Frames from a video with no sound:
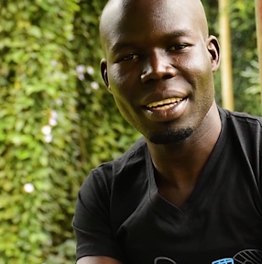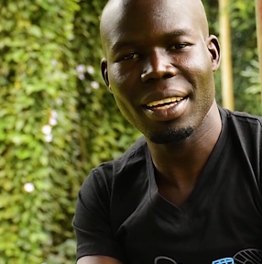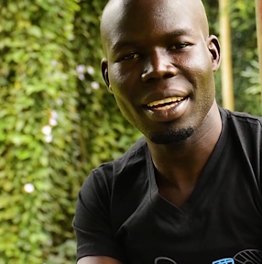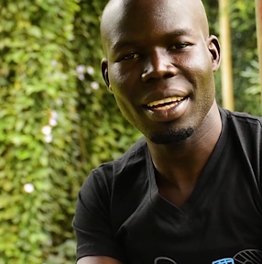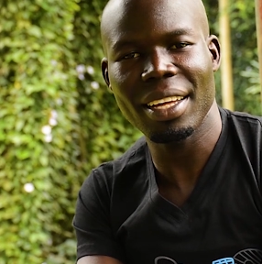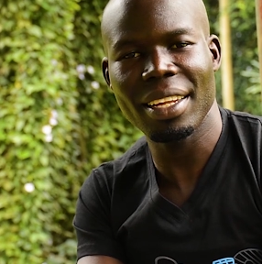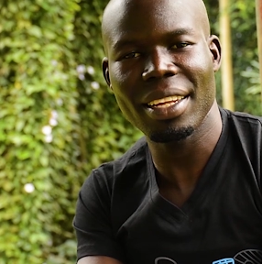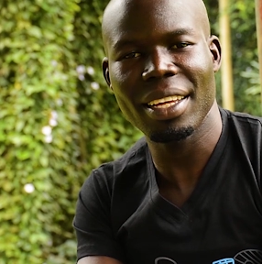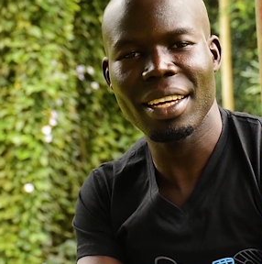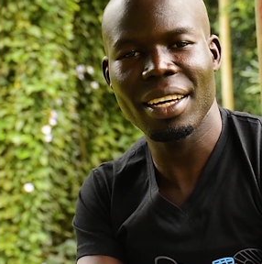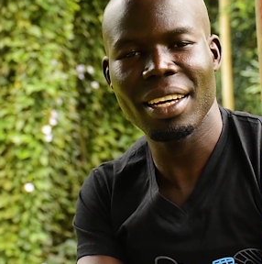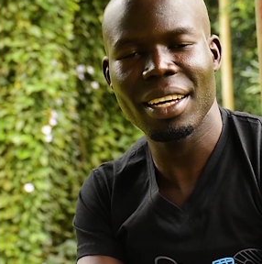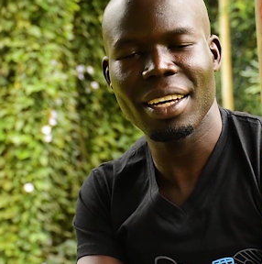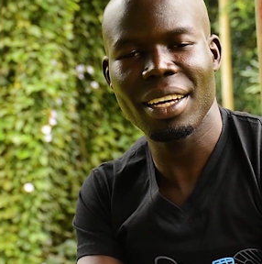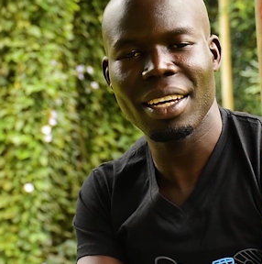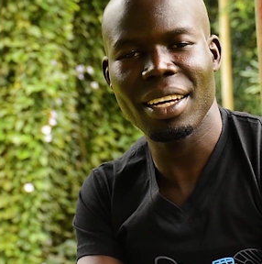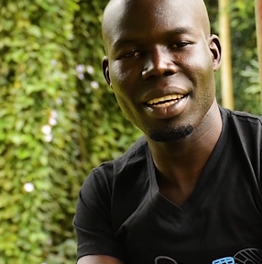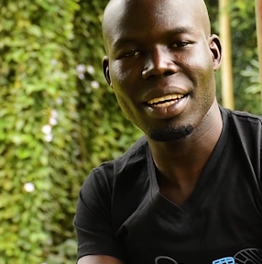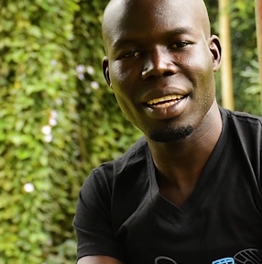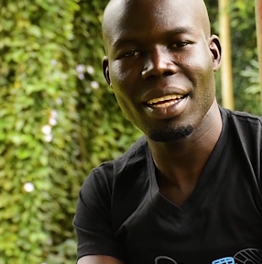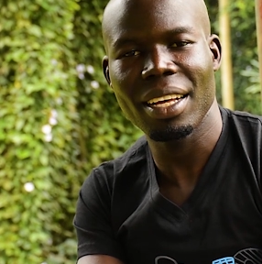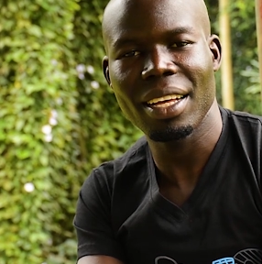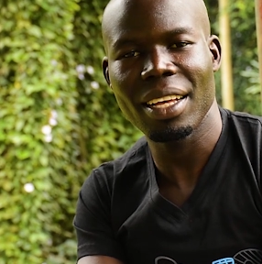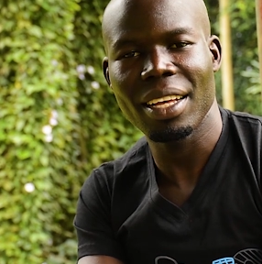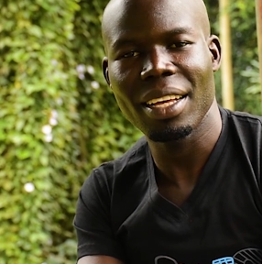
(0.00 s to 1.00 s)
And
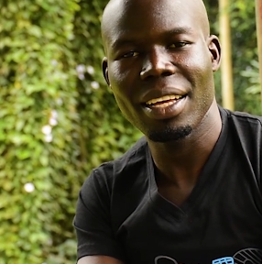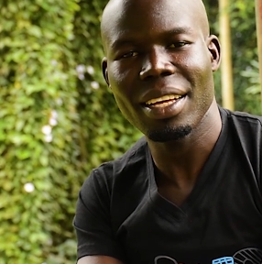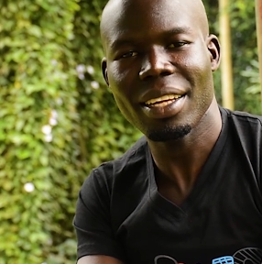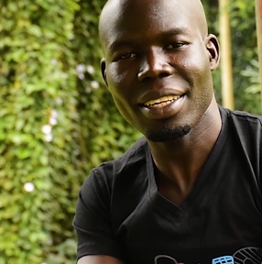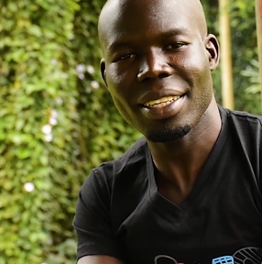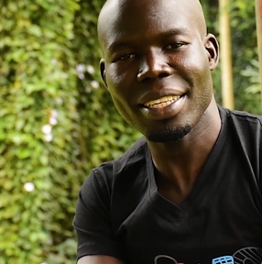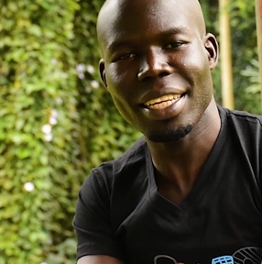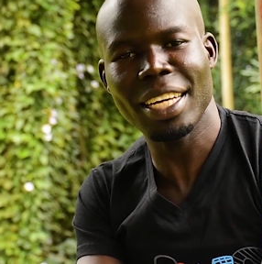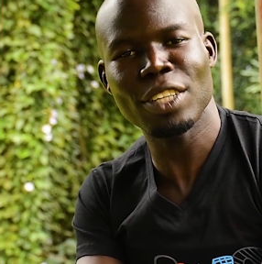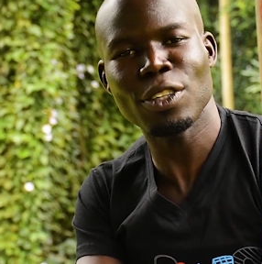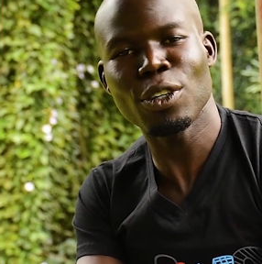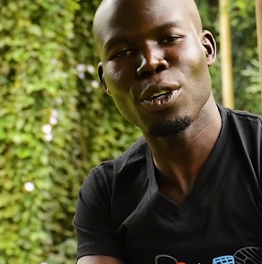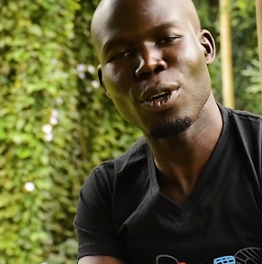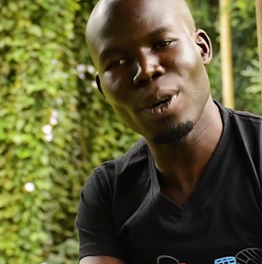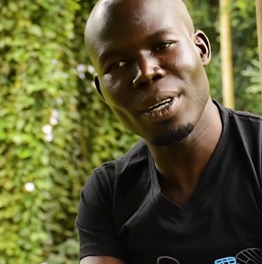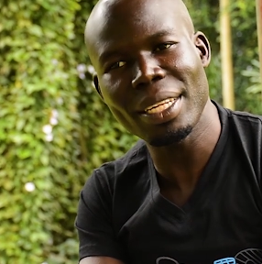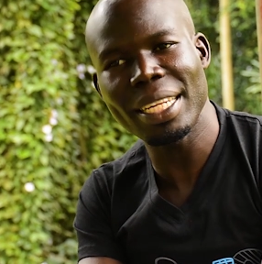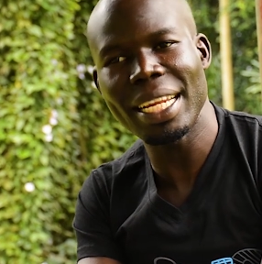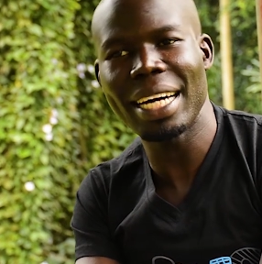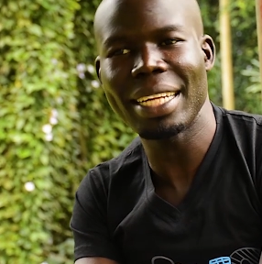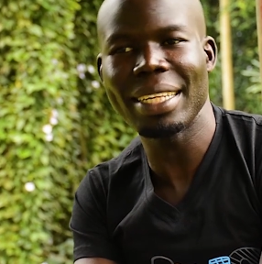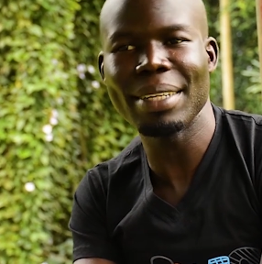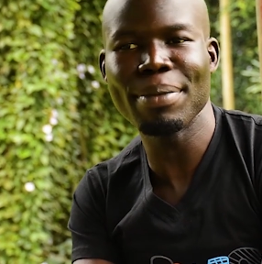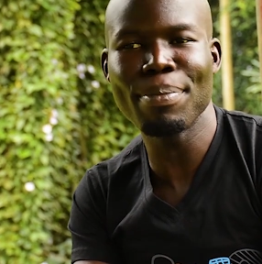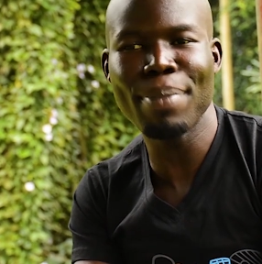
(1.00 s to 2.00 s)
that God
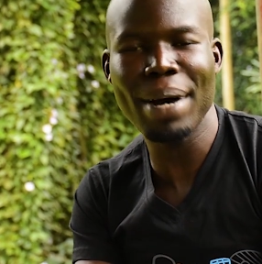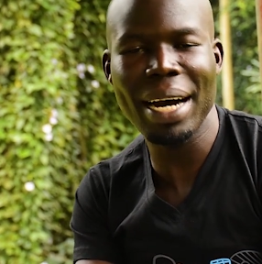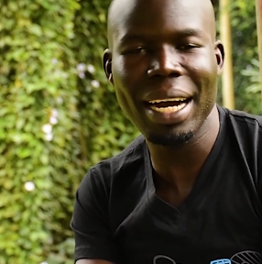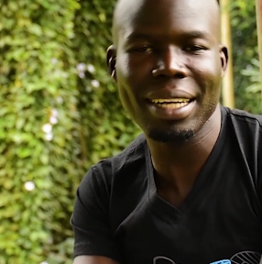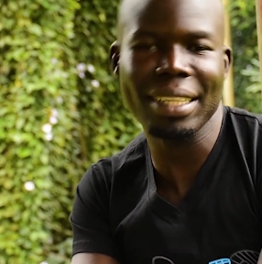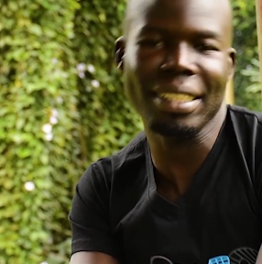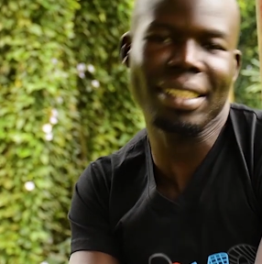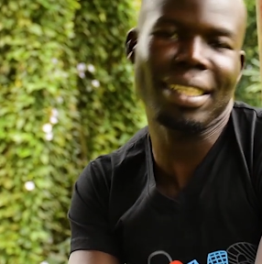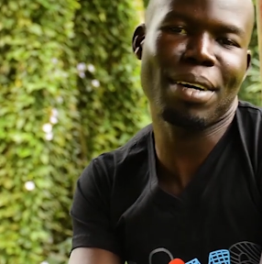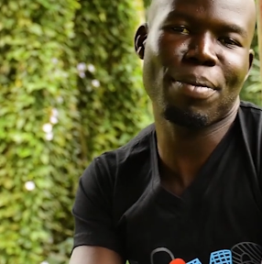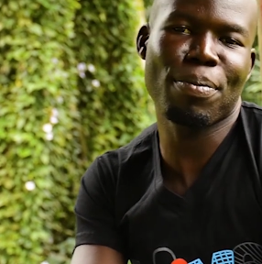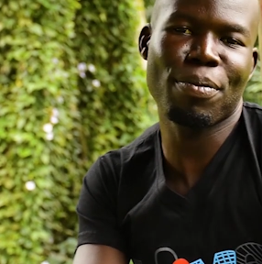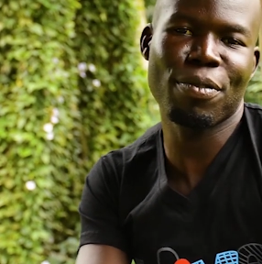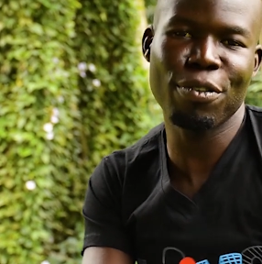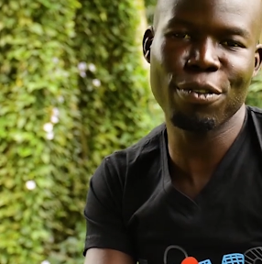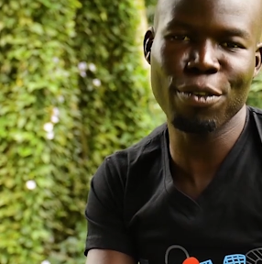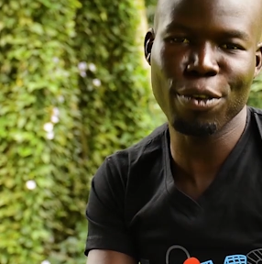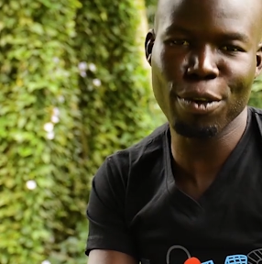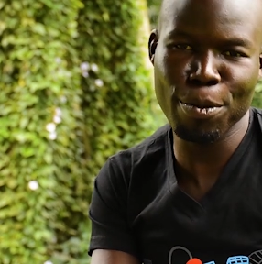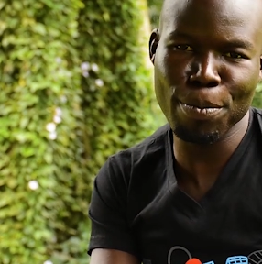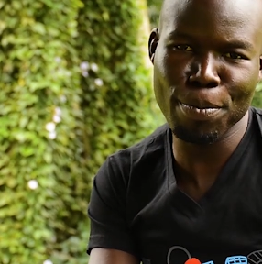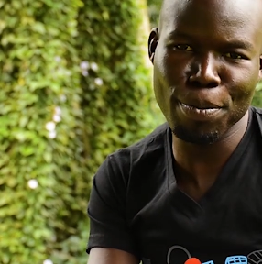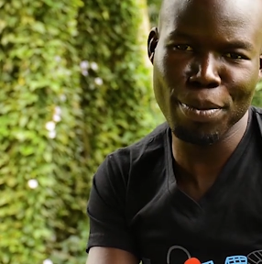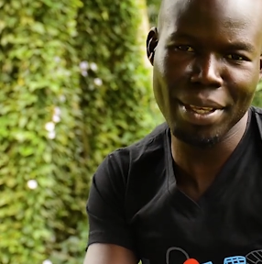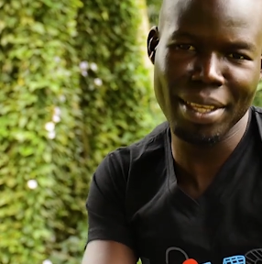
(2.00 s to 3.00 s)
had backed up
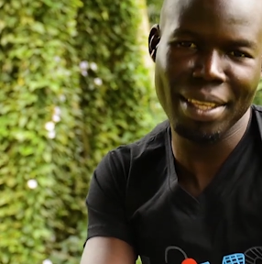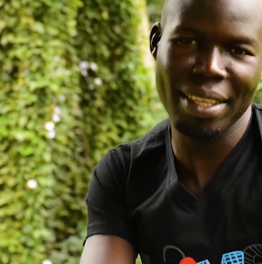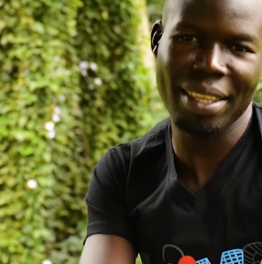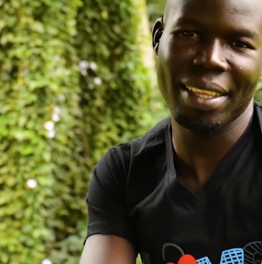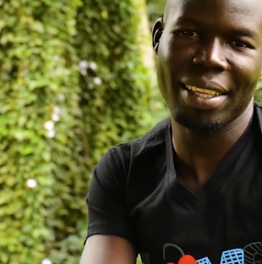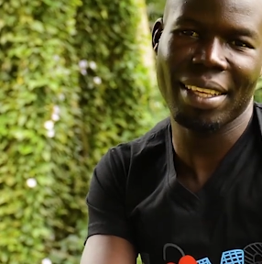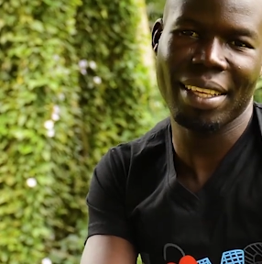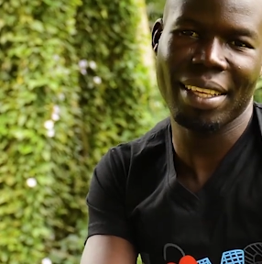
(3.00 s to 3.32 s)
for me.